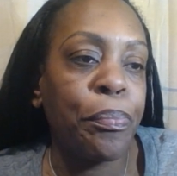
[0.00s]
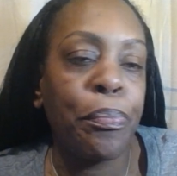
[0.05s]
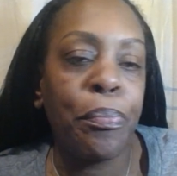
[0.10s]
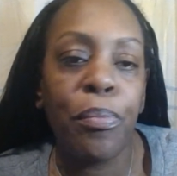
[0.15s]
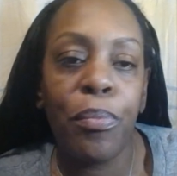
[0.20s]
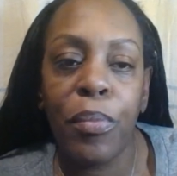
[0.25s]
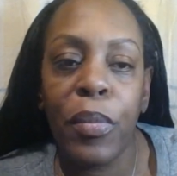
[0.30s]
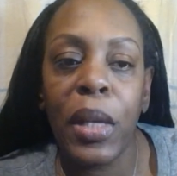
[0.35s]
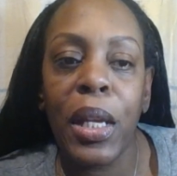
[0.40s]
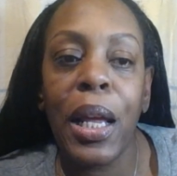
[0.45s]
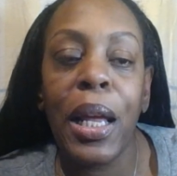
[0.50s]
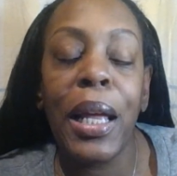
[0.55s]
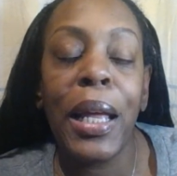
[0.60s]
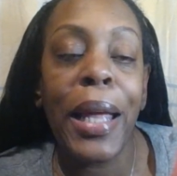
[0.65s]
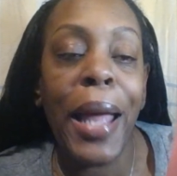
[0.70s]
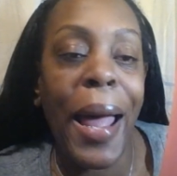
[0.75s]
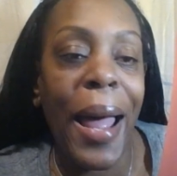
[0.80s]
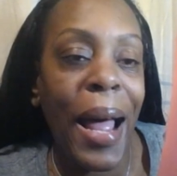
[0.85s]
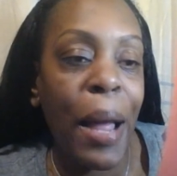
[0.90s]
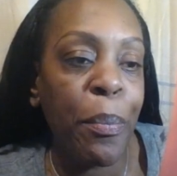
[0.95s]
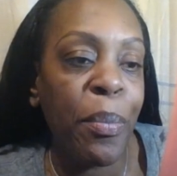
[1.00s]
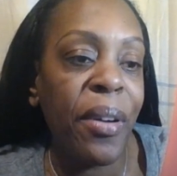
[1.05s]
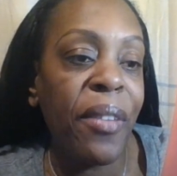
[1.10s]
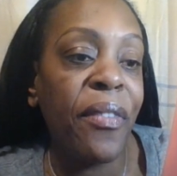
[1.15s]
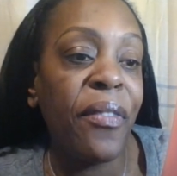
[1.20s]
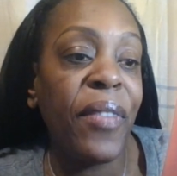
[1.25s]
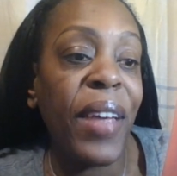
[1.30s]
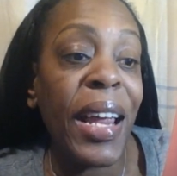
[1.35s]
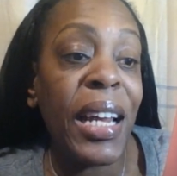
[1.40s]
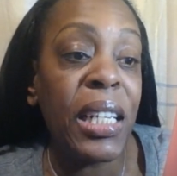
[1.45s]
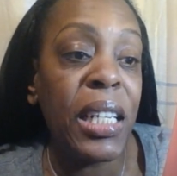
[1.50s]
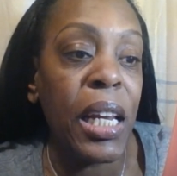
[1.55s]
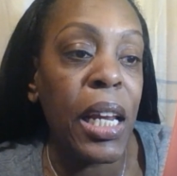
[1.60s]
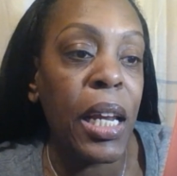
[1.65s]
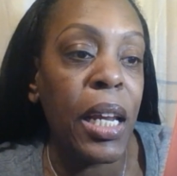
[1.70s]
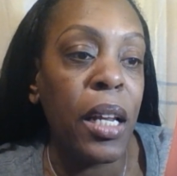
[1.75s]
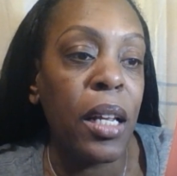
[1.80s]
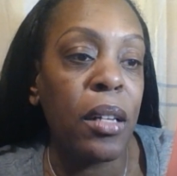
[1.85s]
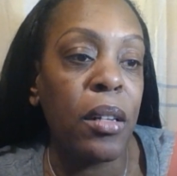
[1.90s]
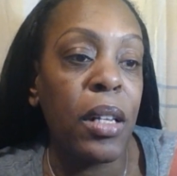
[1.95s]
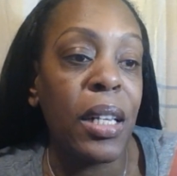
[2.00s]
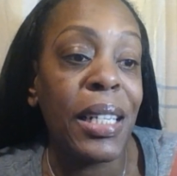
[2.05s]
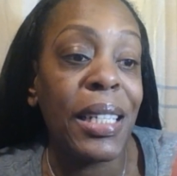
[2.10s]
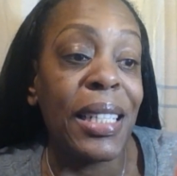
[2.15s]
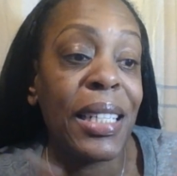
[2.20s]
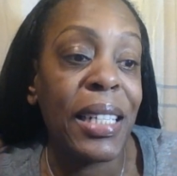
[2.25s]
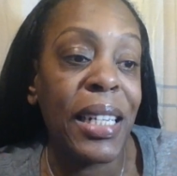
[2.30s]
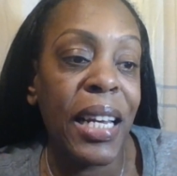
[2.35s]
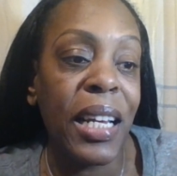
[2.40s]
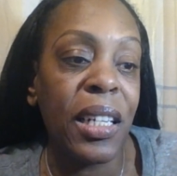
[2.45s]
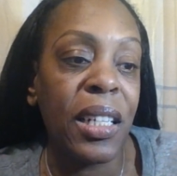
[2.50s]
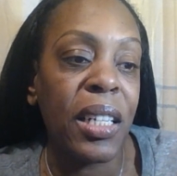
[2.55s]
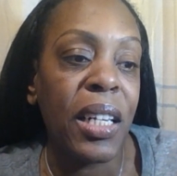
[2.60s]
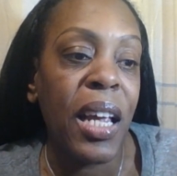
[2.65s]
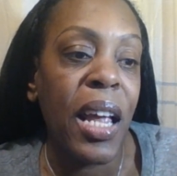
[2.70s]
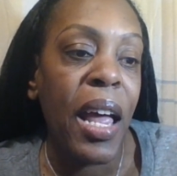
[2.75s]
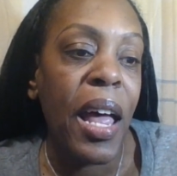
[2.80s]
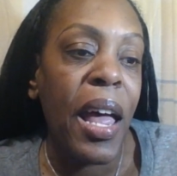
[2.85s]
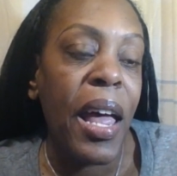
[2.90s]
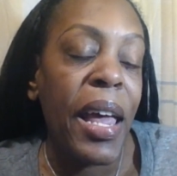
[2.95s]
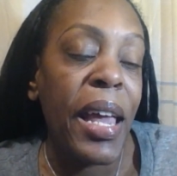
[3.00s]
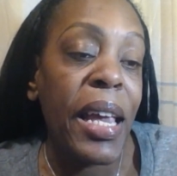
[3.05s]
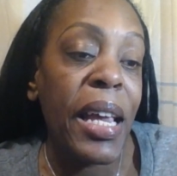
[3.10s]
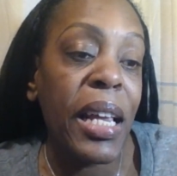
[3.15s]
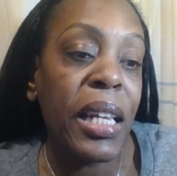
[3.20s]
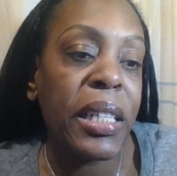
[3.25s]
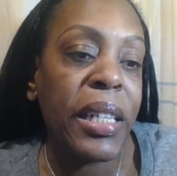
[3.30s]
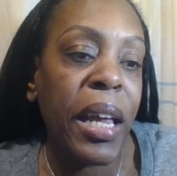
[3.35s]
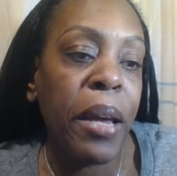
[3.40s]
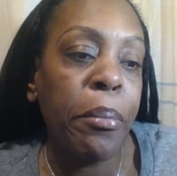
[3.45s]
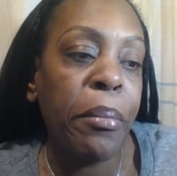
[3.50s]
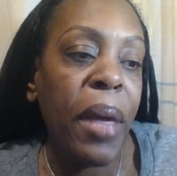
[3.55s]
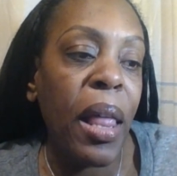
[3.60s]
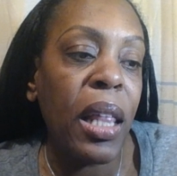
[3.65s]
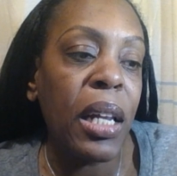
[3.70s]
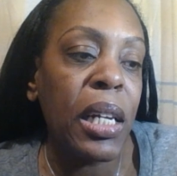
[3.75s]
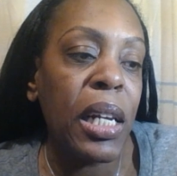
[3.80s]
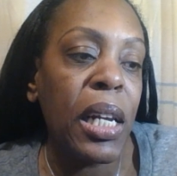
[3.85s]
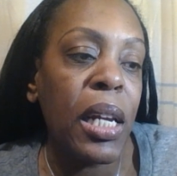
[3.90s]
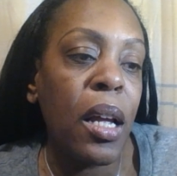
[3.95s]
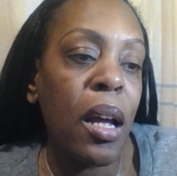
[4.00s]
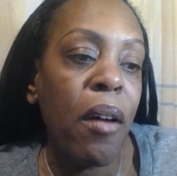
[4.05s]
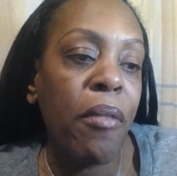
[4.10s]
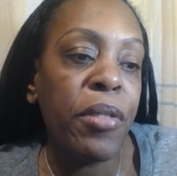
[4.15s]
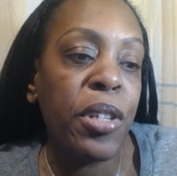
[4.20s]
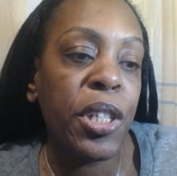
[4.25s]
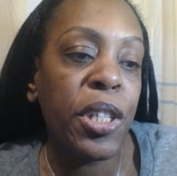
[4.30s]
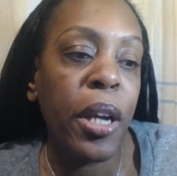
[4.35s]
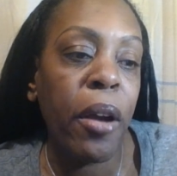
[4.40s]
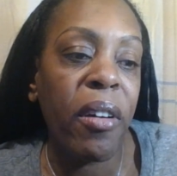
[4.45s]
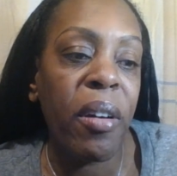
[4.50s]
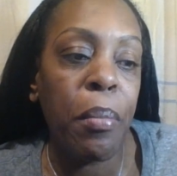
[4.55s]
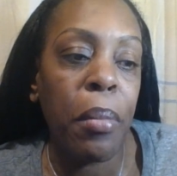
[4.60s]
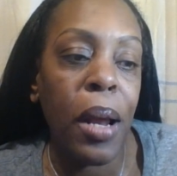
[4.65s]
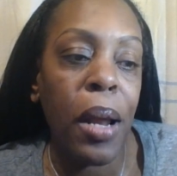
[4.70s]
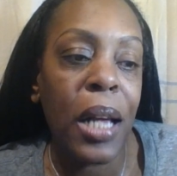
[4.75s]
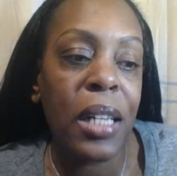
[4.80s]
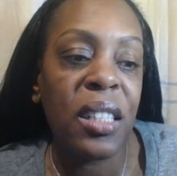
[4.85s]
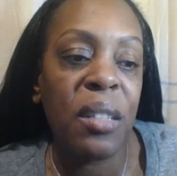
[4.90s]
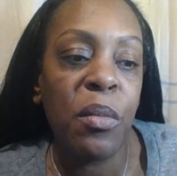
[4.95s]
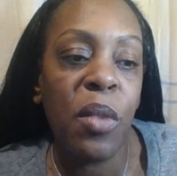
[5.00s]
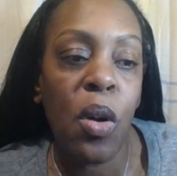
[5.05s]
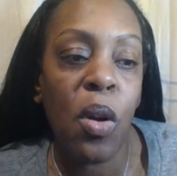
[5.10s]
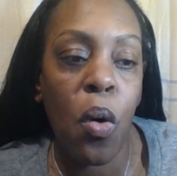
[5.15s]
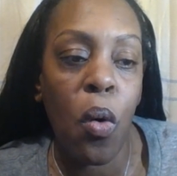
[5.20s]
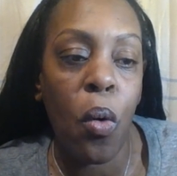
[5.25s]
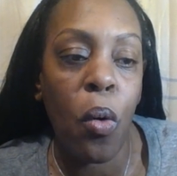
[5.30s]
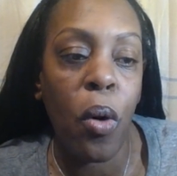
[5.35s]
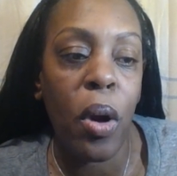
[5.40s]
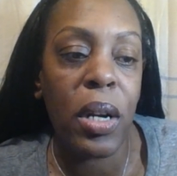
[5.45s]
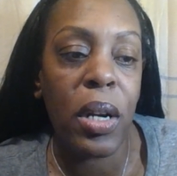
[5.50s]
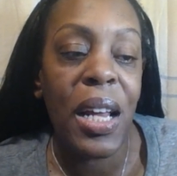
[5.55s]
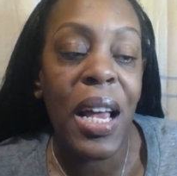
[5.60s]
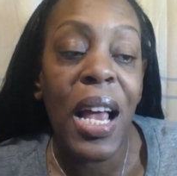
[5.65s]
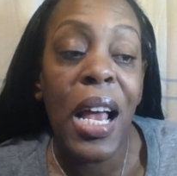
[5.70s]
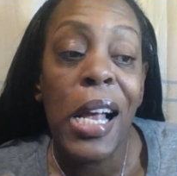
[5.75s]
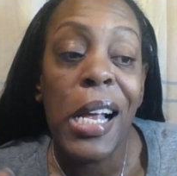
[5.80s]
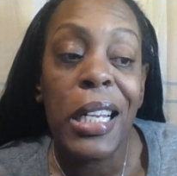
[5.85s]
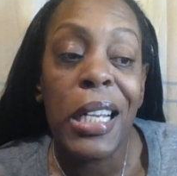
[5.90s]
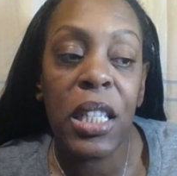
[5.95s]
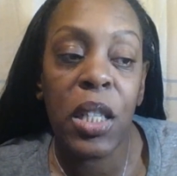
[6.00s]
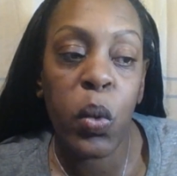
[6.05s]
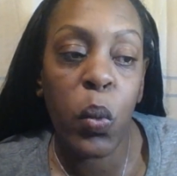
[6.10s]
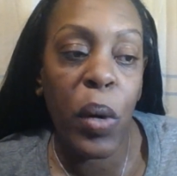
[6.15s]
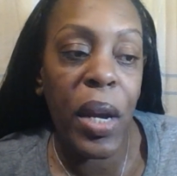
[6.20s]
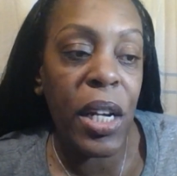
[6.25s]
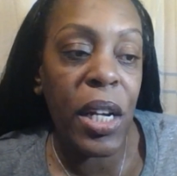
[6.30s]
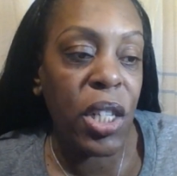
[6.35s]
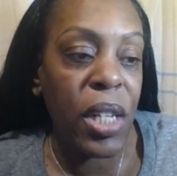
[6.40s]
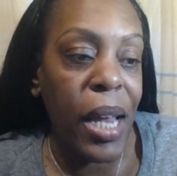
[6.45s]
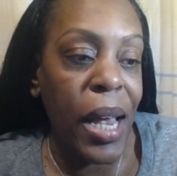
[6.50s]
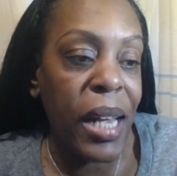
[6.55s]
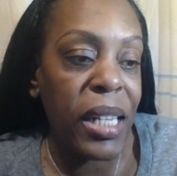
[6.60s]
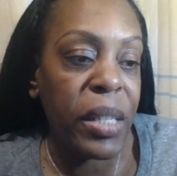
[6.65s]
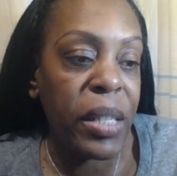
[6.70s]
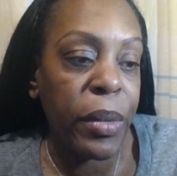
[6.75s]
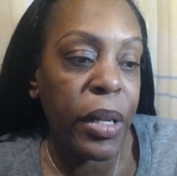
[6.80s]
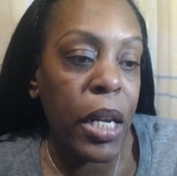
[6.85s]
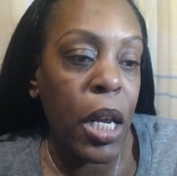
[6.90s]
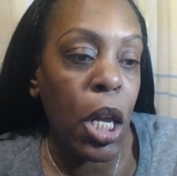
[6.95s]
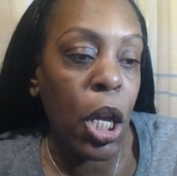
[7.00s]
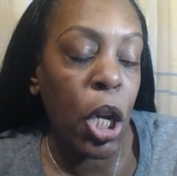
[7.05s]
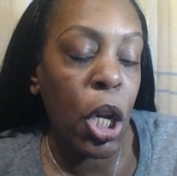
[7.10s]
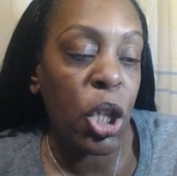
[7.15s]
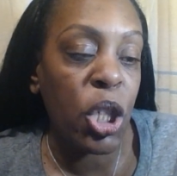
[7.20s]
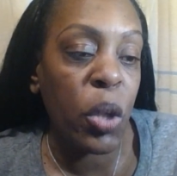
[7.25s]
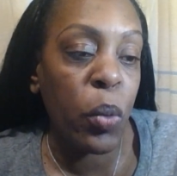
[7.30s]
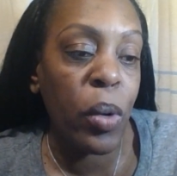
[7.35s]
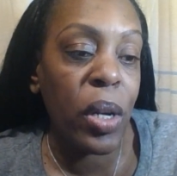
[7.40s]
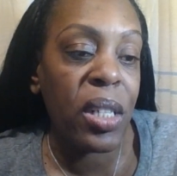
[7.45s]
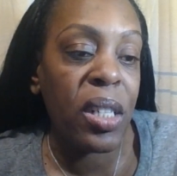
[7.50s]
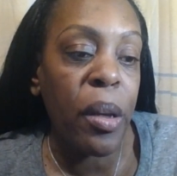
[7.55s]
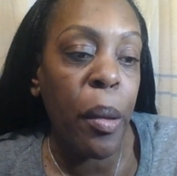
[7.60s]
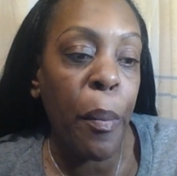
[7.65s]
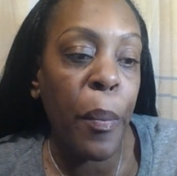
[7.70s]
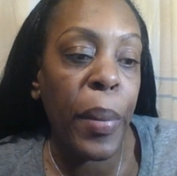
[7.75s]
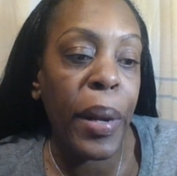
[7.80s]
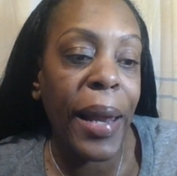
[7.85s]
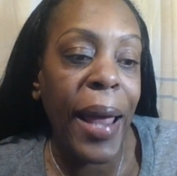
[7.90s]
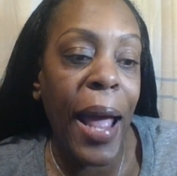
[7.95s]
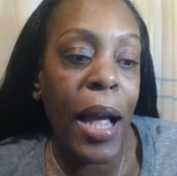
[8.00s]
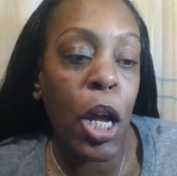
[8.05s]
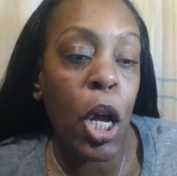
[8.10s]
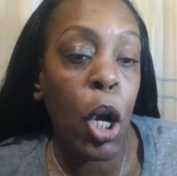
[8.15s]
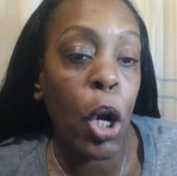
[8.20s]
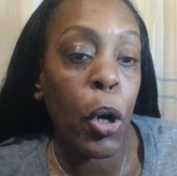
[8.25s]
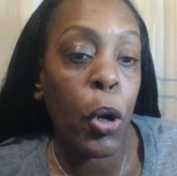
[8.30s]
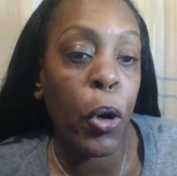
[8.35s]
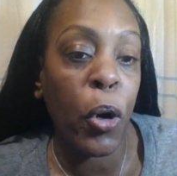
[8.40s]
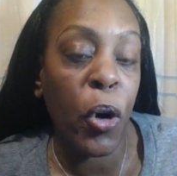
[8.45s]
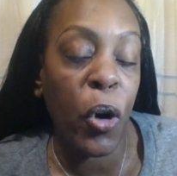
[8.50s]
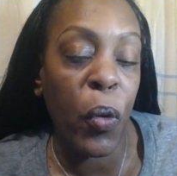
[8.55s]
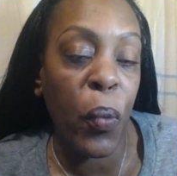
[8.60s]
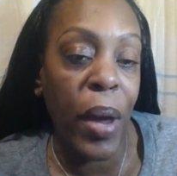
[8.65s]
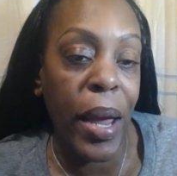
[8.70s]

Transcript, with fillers: Captivating Scent. is a melody of cherry blossom accord, sweet jasmine, and luscious black currants.